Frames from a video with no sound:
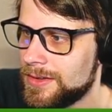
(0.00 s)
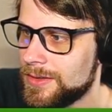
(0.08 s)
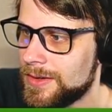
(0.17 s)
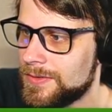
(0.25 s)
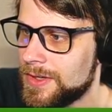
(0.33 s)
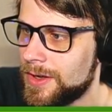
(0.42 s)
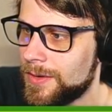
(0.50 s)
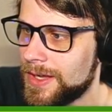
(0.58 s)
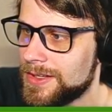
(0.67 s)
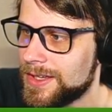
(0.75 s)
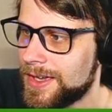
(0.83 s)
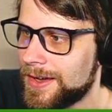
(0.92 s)
You have no
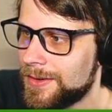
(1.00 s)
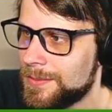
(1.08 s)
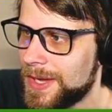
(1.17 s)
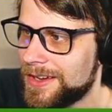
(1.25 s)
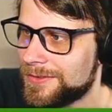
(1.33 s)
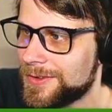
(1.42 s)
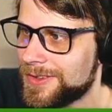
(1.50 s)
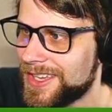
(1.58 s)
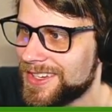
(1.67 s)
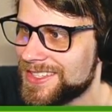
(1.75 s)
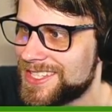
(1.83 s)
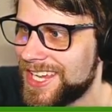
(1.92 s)
idea how impactful
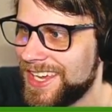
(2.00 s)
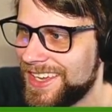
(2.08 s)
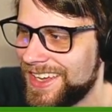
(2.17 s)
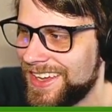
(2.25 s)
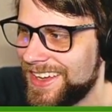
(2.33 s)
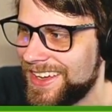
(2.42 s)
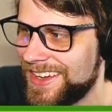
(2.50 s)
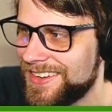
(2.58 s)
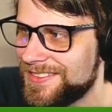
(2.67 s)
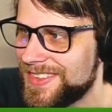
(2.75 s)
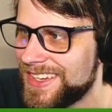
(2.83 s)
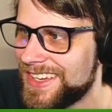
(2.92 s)
that is.
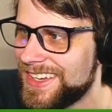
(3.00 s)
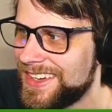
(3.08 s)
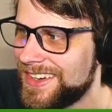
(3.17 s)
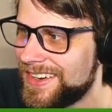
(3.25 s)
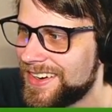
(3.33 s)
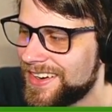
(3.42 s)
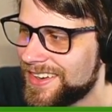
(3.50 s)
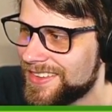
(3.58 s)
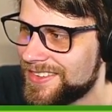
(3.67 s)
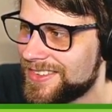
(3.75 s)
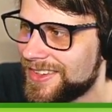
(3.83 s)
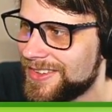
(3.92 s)
All right,
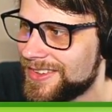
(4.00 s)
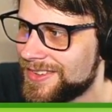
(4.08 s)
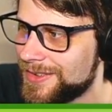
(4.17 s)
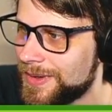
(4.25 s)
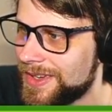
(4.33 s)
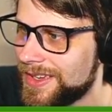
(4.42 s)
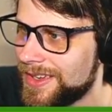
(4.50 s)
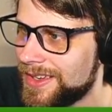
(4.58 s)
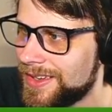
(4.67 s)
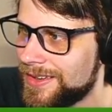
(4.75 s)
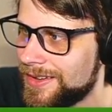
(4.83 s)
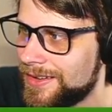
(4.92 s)
let's go this
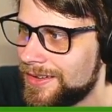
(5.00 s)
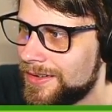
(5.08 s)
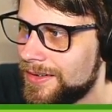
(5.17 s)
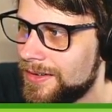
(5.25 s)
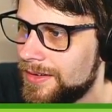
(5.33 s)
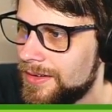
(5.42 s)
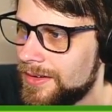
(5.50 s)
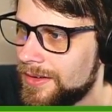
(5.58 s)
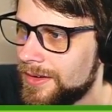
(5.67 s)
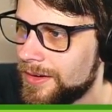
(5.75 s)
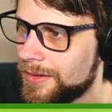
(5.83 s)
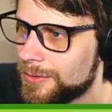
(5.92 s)
way.
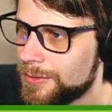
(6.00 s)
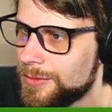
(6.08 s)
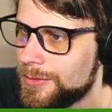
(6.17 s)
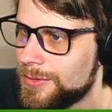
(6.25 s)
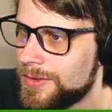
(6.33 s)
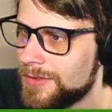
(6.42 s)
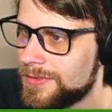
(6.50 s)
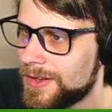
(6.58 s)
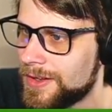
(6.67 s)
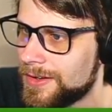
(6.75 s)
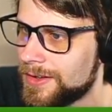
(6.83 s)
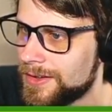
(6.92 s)
Ooh, the
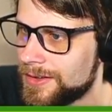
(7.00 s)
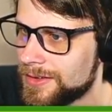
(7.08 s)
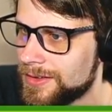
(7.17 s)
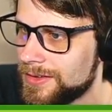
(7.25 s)
fog.